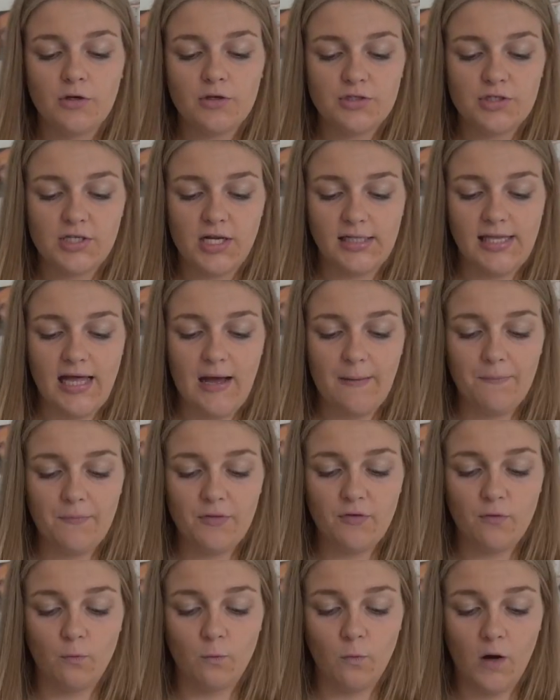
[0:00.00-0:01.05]
So I'll up
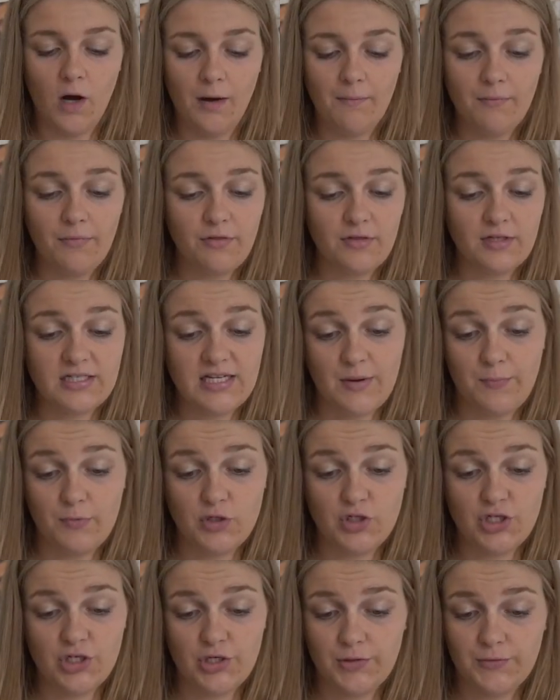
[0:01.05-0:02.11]
the warmth, the
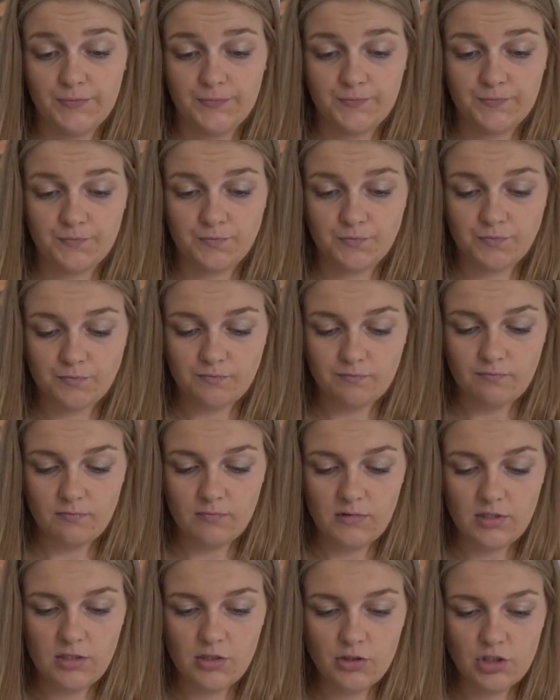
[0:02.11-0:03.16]
temperature,
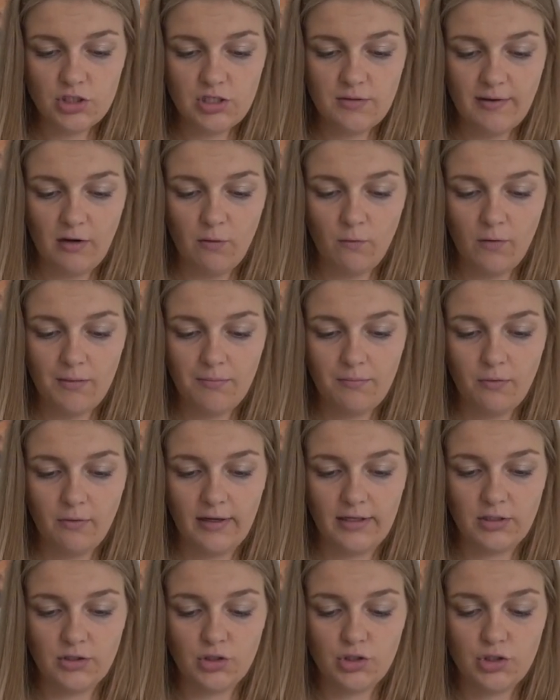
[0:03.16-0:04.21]
to about
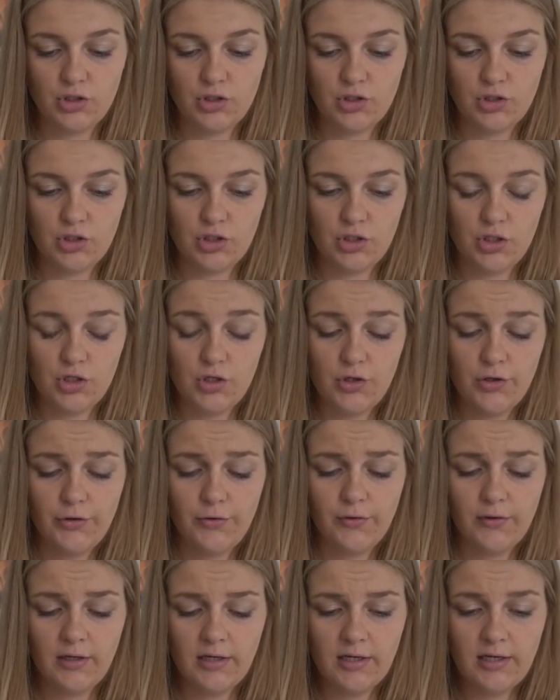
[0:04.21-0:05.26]

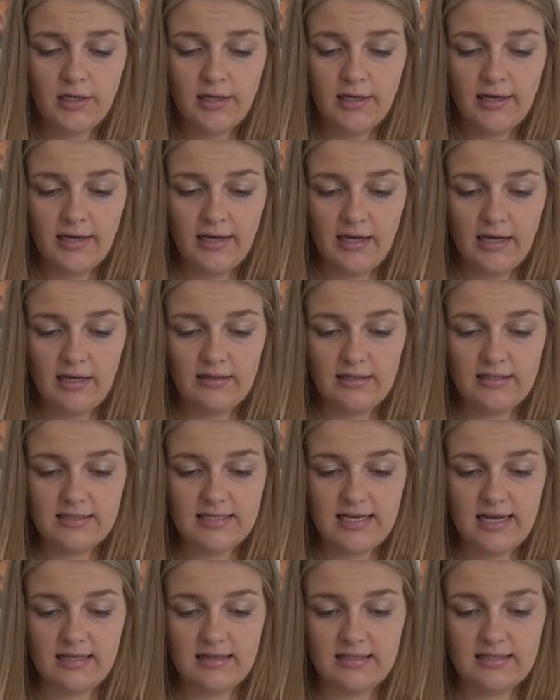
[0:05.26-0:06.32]
1.2, and then
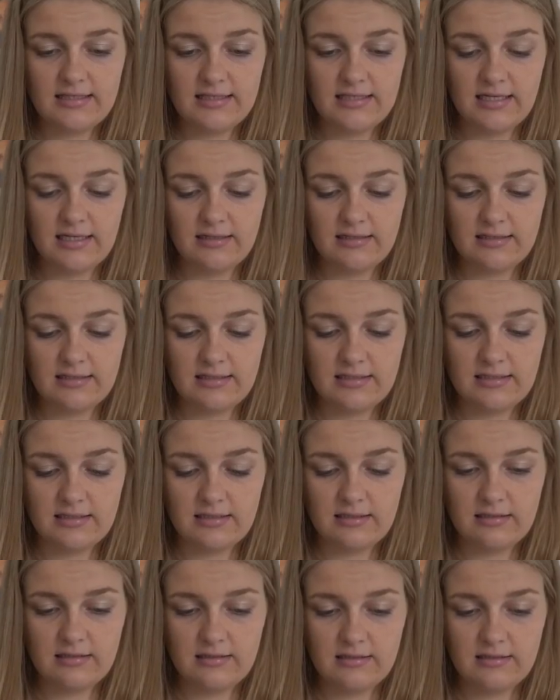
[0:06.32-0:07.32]
take the tint